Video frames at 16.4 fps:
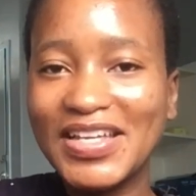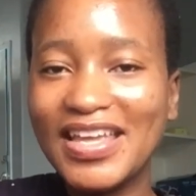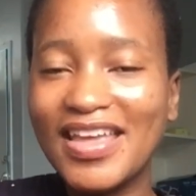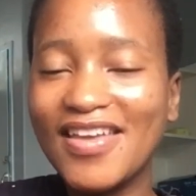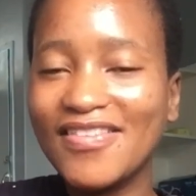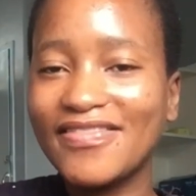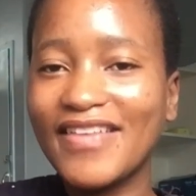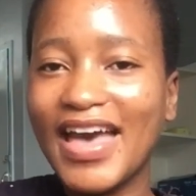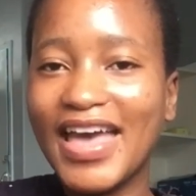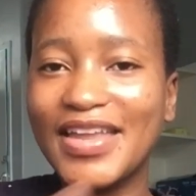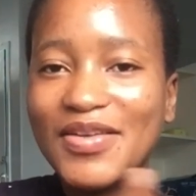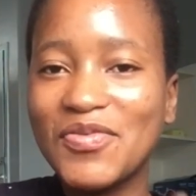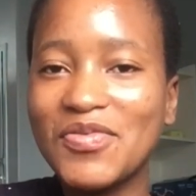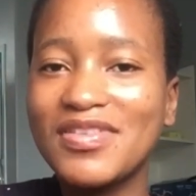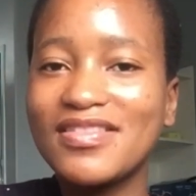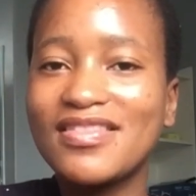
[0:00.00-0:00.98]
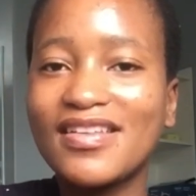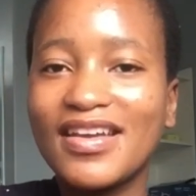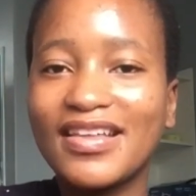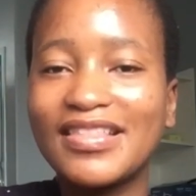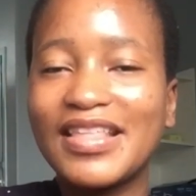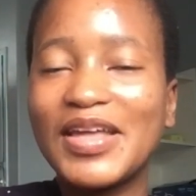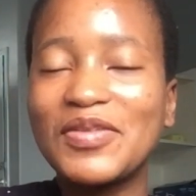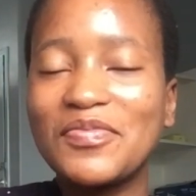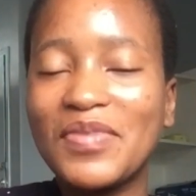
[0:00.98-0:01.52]
Okay, fine. We
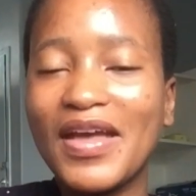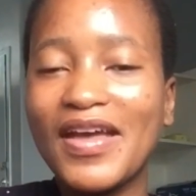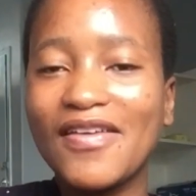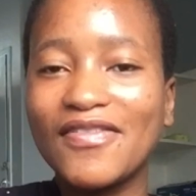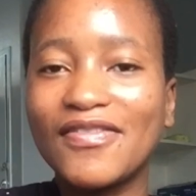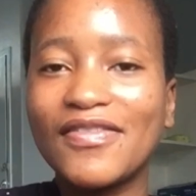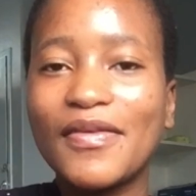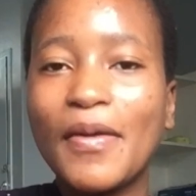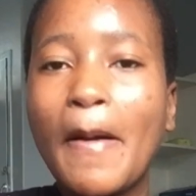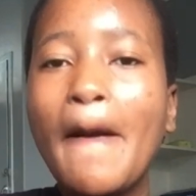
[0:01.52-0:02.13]
drink that bear.